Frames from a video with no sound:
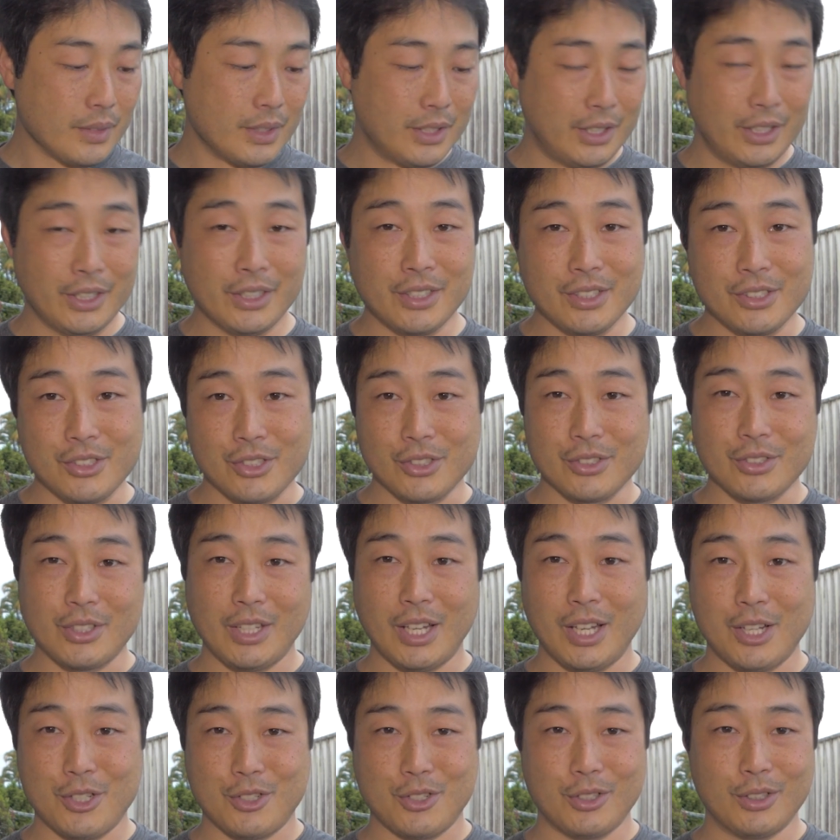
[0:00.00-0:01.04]
it can just
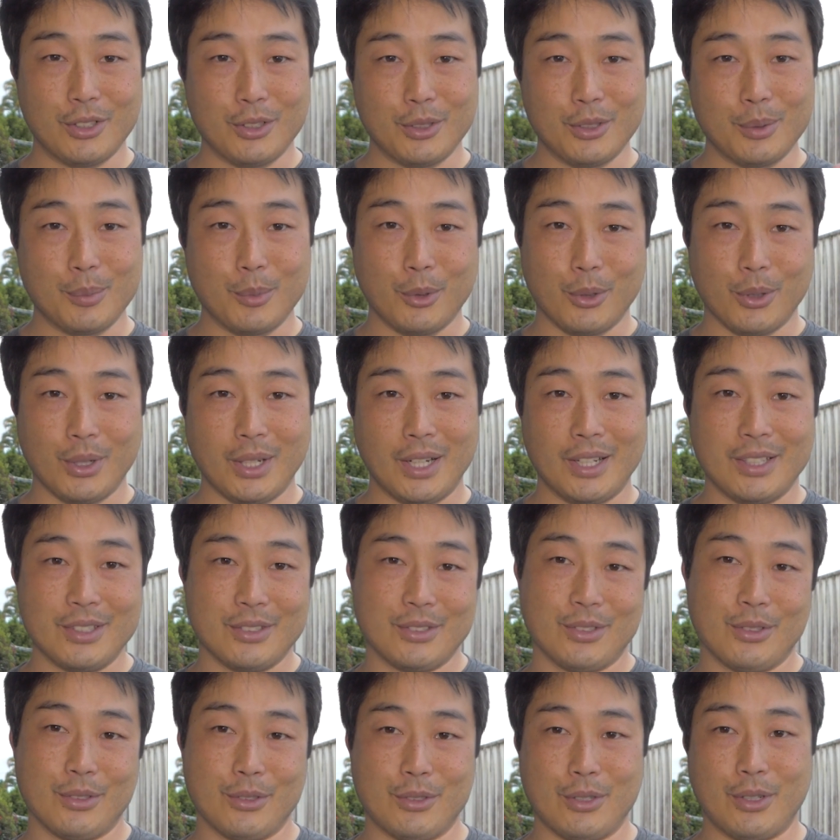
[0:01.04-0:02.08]
catch a little more lines
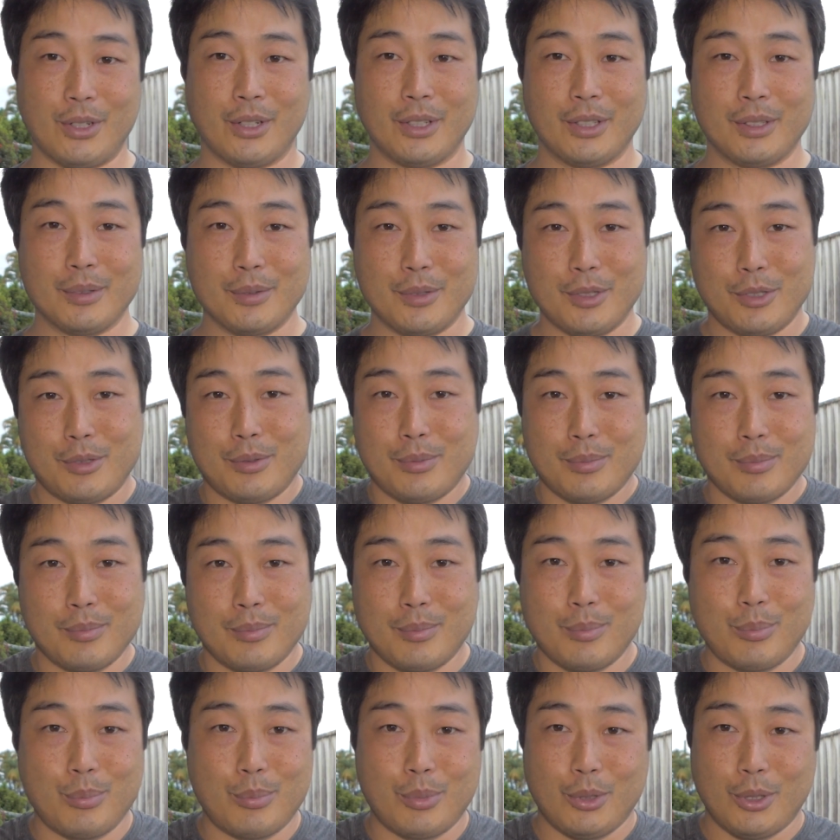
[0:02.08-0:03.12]
on the target, just
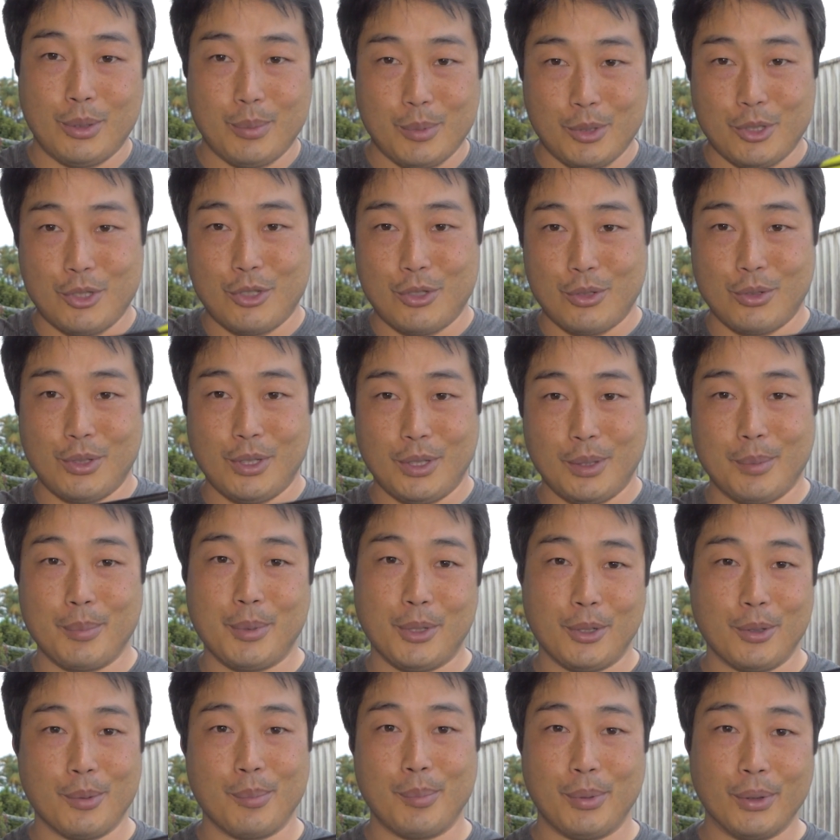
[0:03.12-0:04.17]
pretty much shooting a
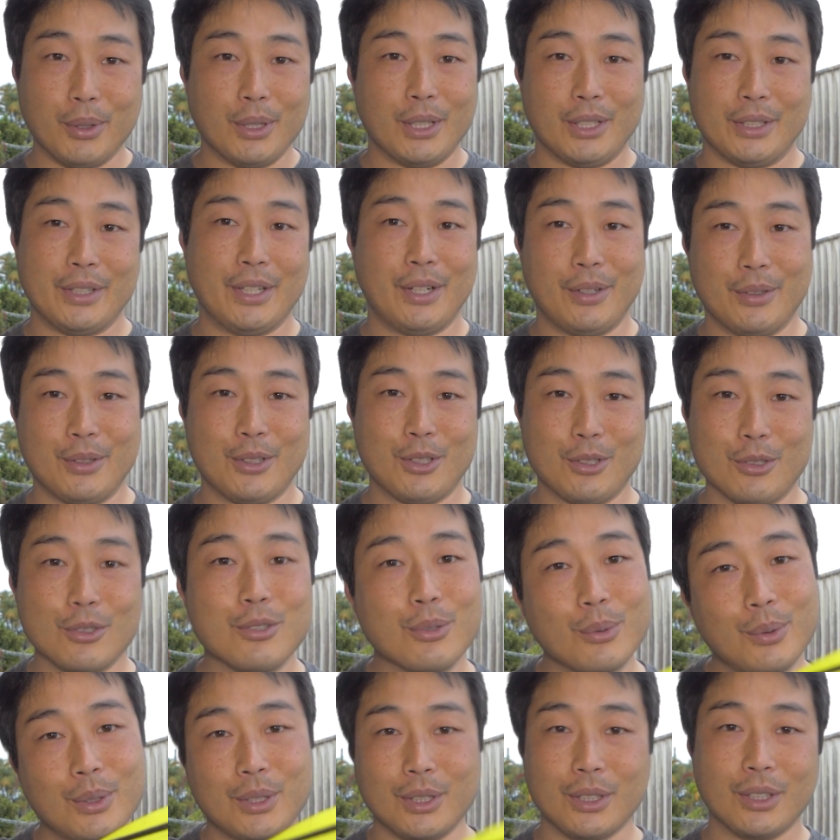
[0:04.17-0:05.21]
bigger bullet down there so
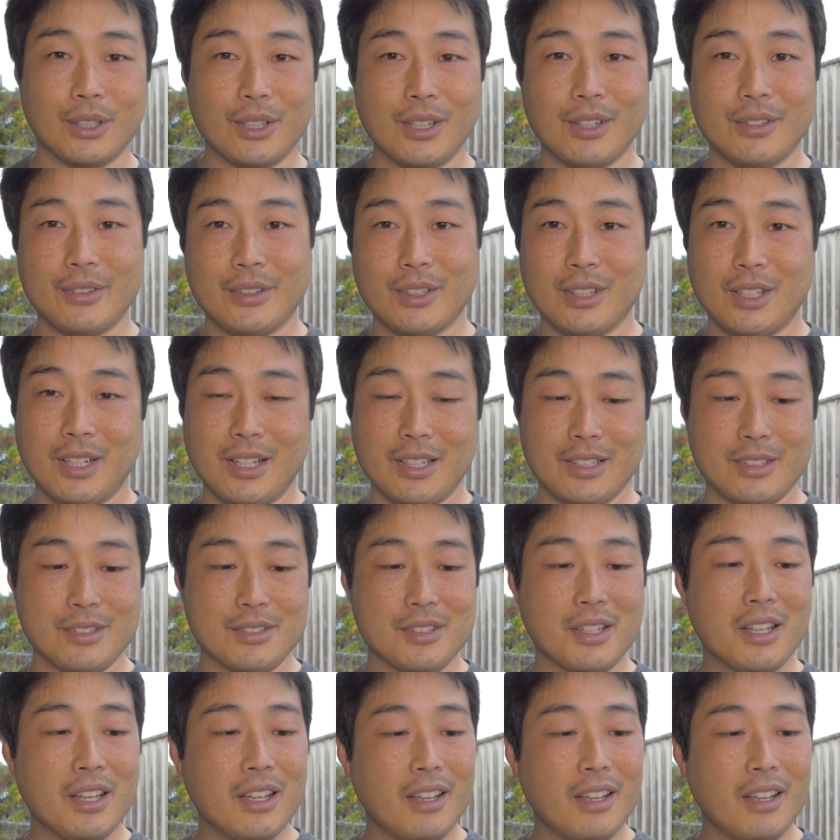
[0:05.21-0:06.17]
we can cut the lines.